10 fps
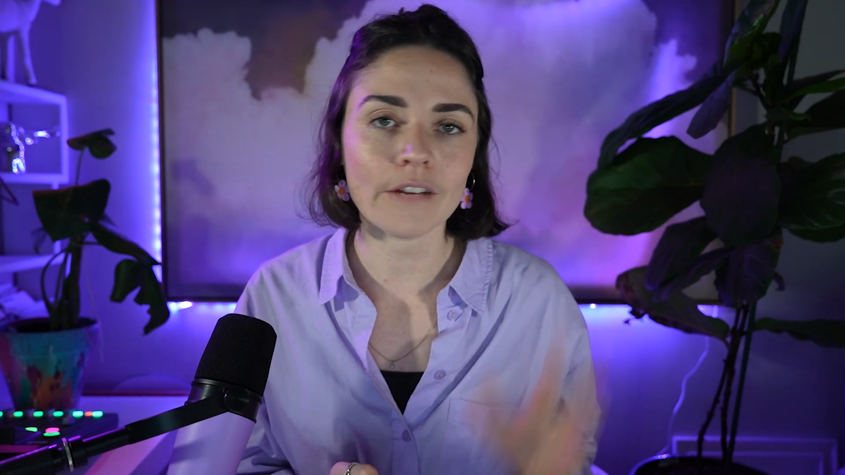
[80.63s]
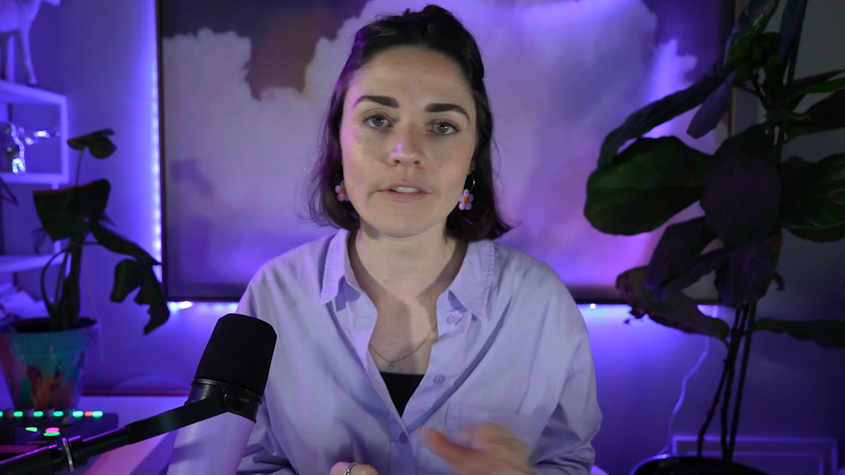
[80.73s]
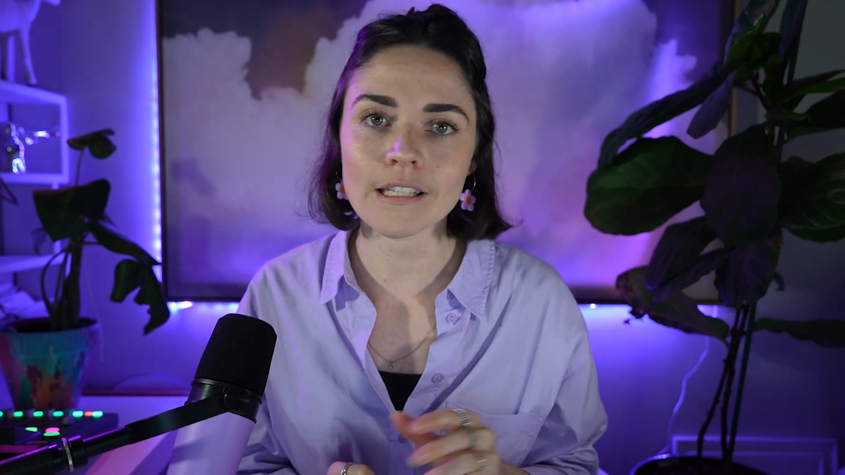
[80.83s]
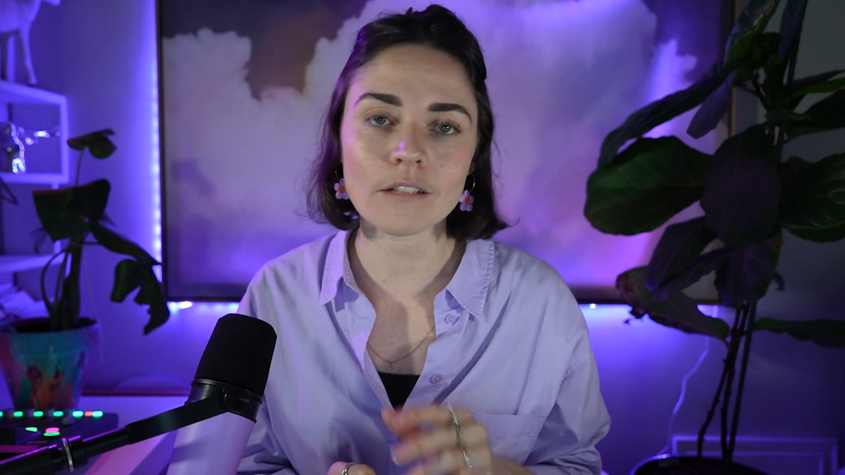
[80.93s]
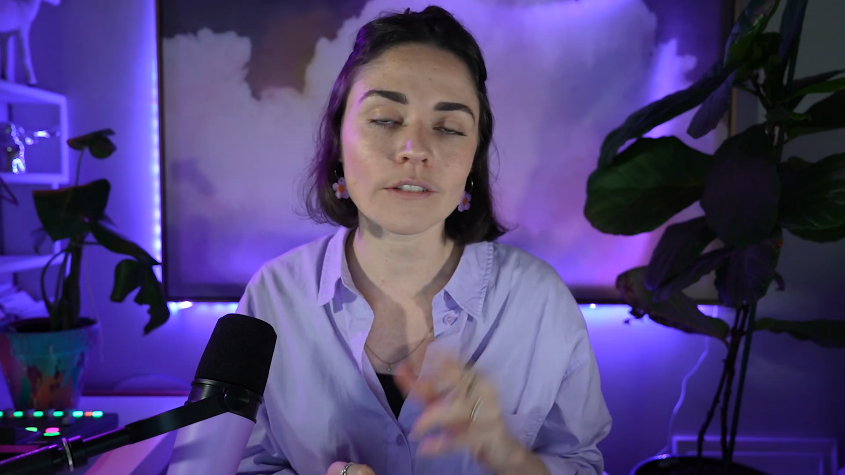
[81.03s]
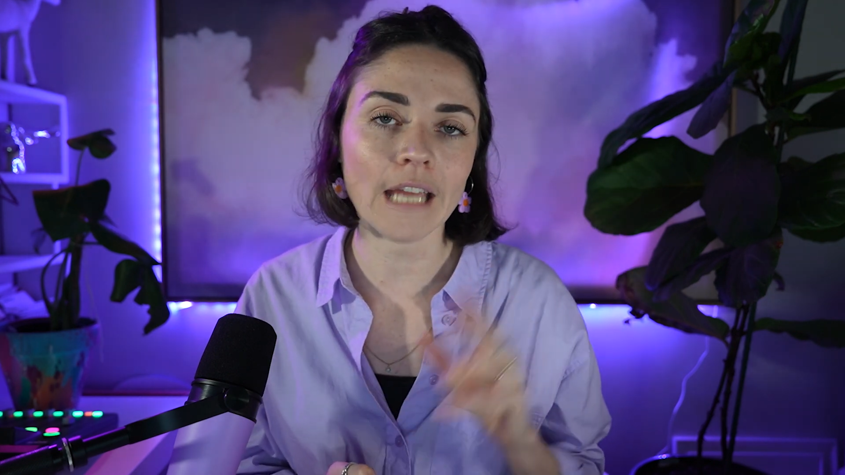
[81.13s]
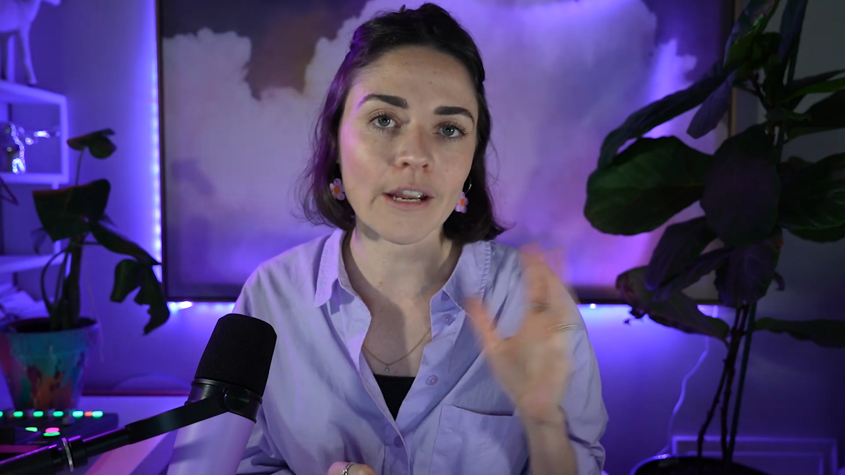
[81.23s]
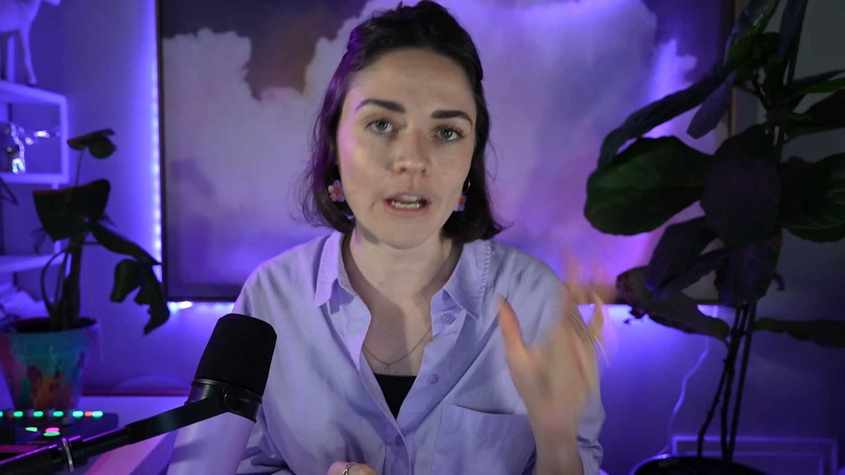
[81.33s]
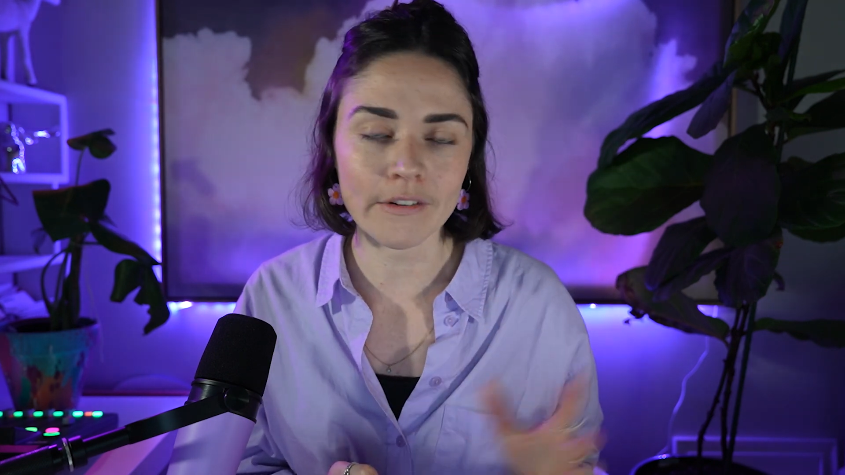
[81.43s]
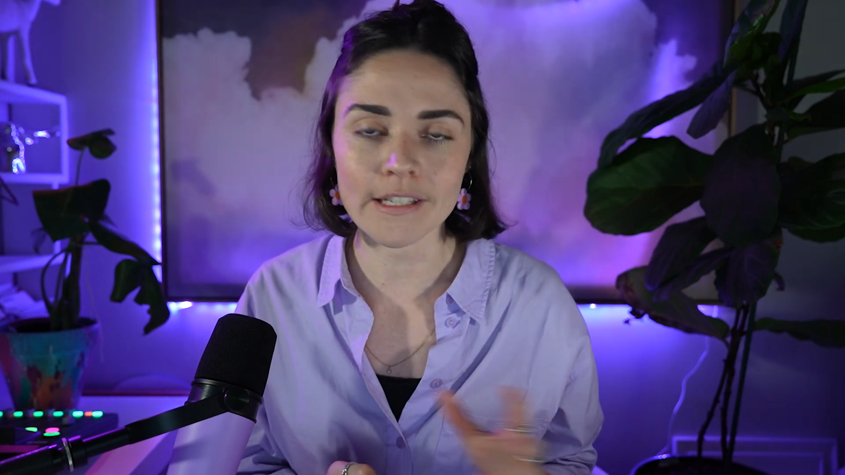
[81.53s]
every single
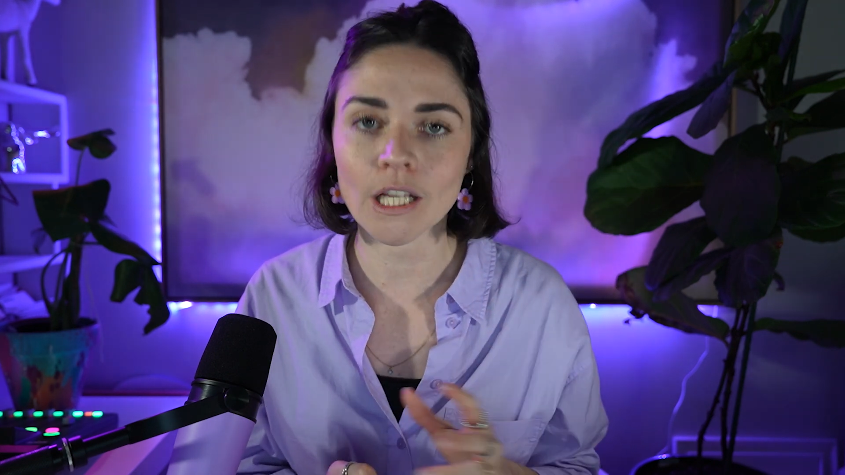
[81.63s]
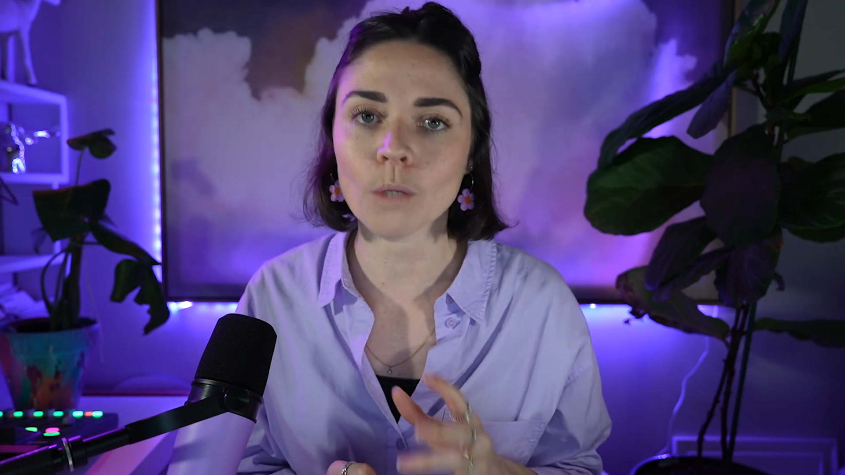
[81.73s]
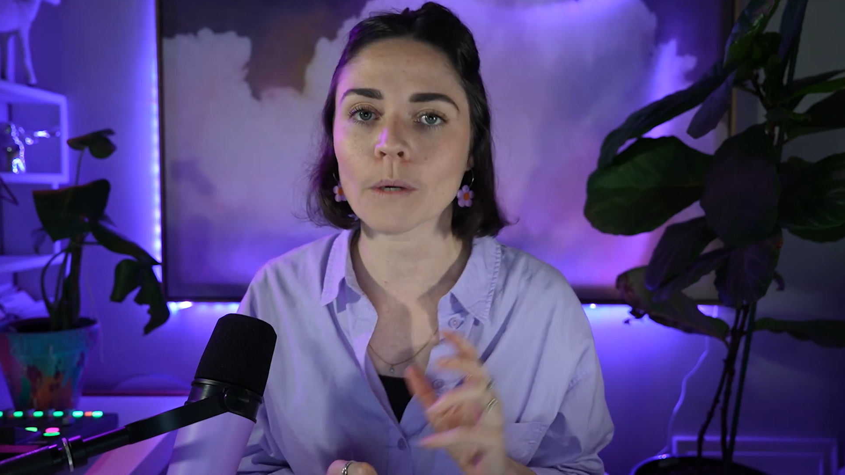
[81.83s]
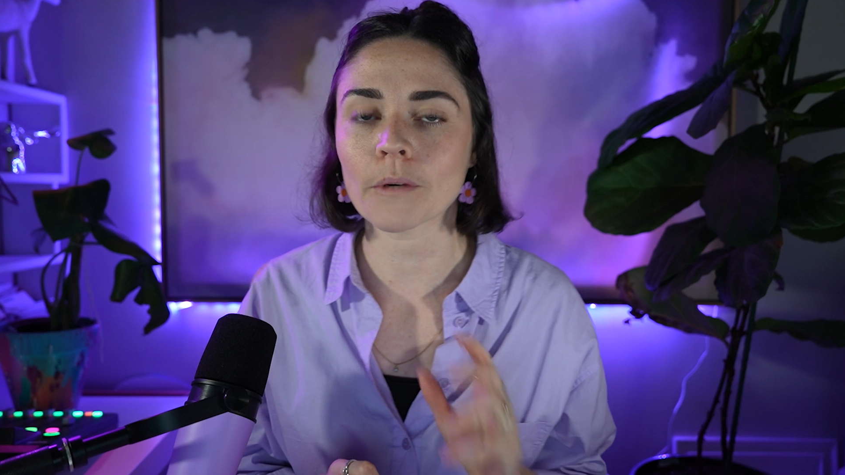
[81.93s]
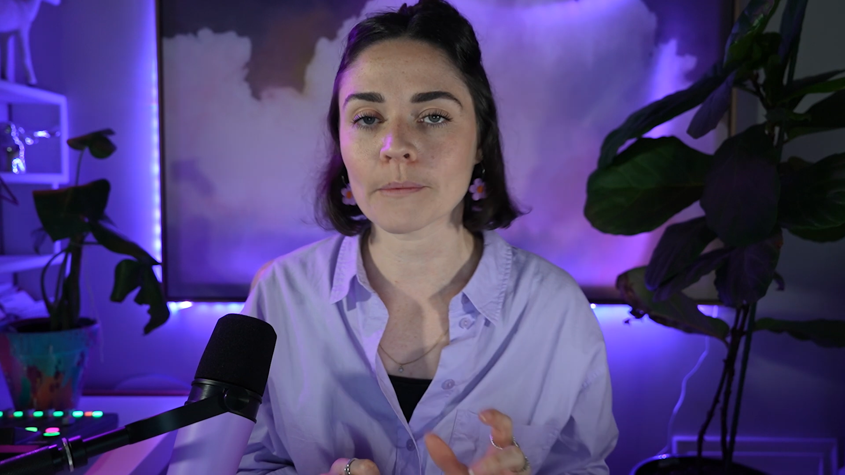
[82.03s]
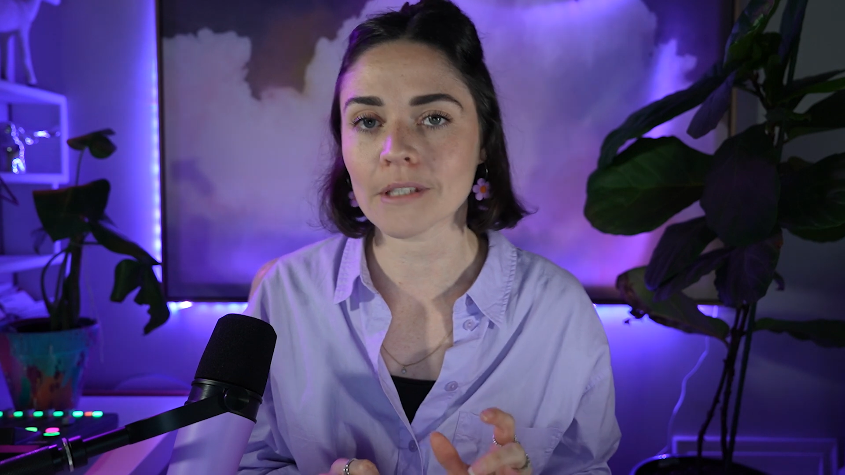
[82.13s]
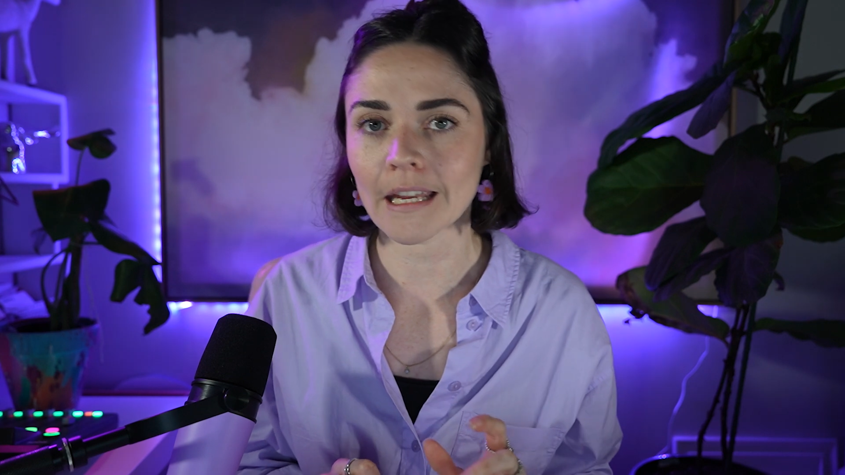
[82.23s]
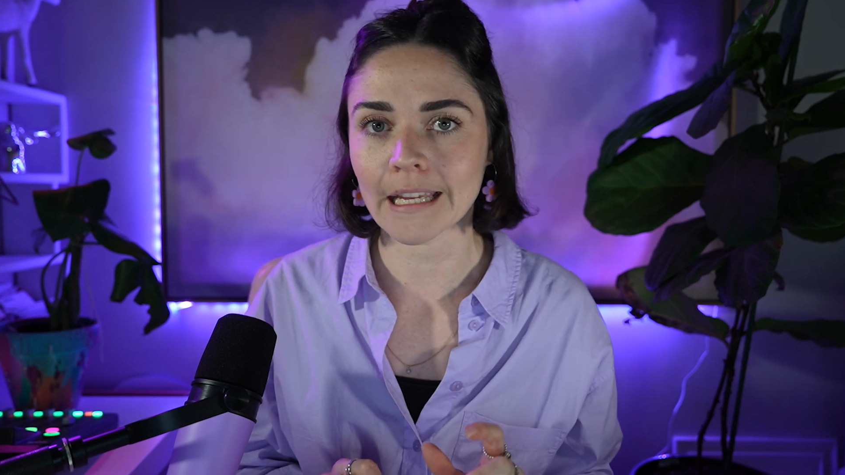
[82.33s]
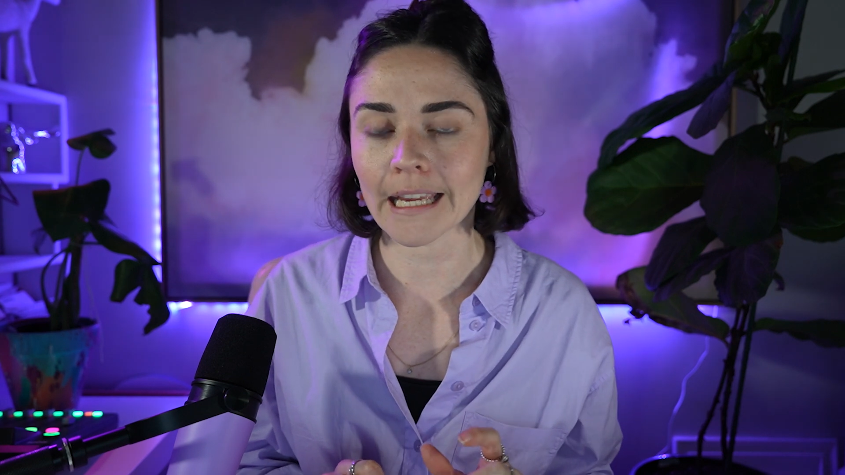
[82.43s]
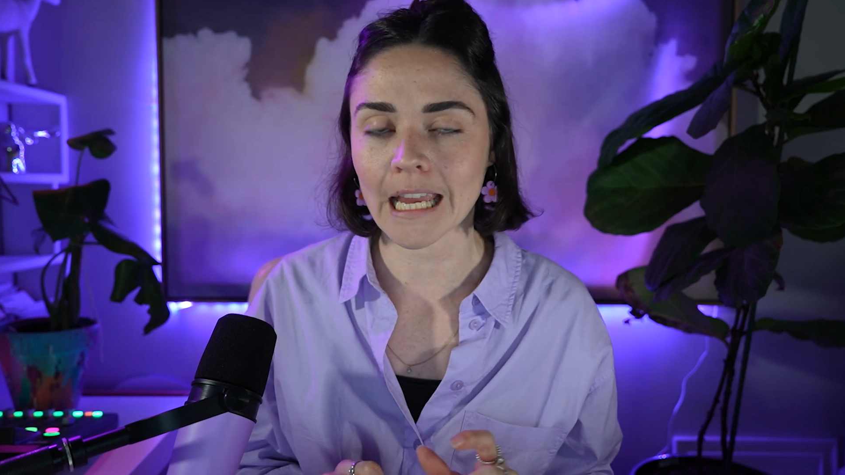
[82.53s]
day or every single week when I'm
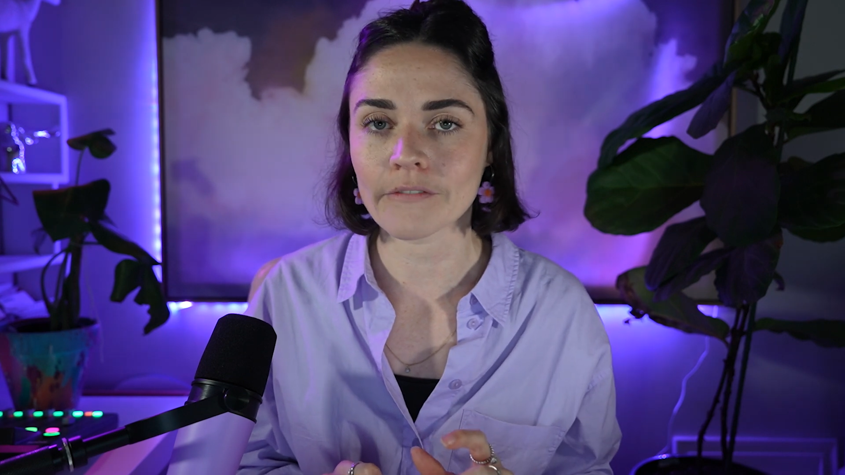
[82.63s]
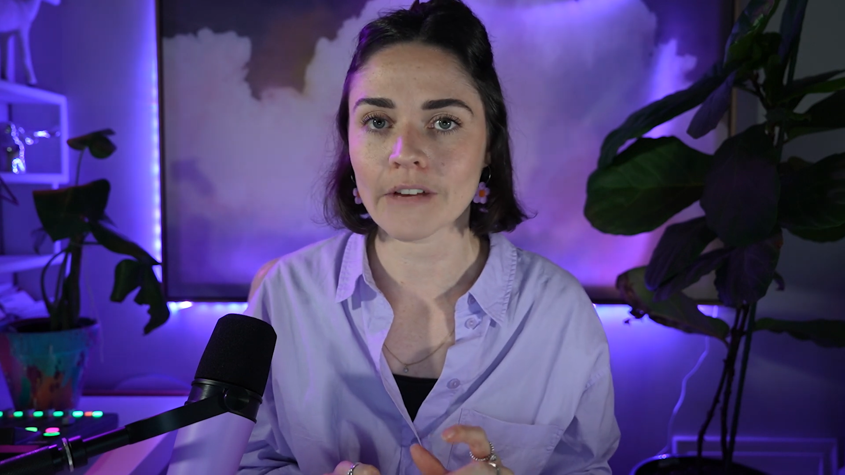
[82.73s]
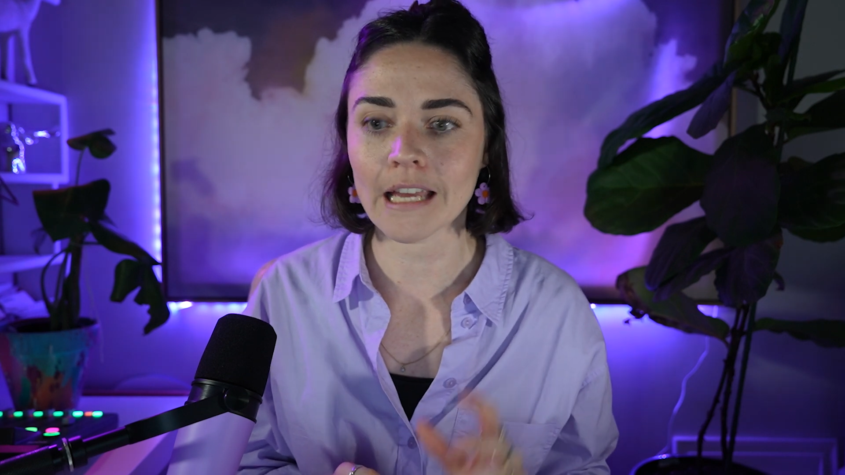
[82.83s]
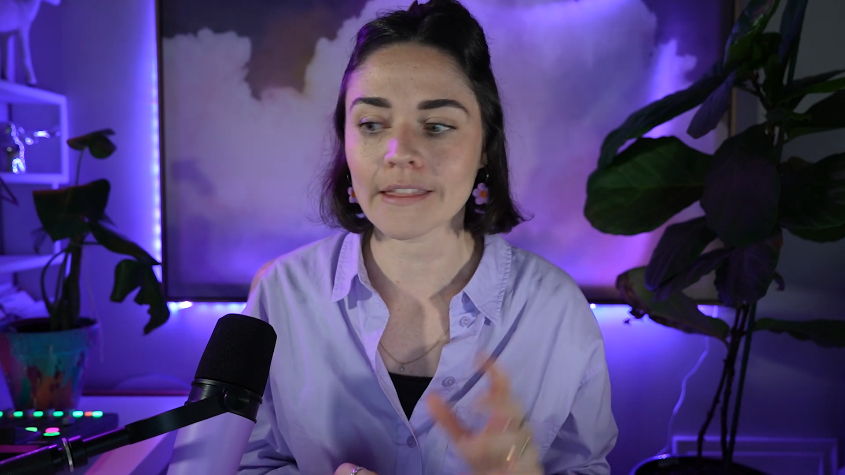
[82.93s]
designing in Canva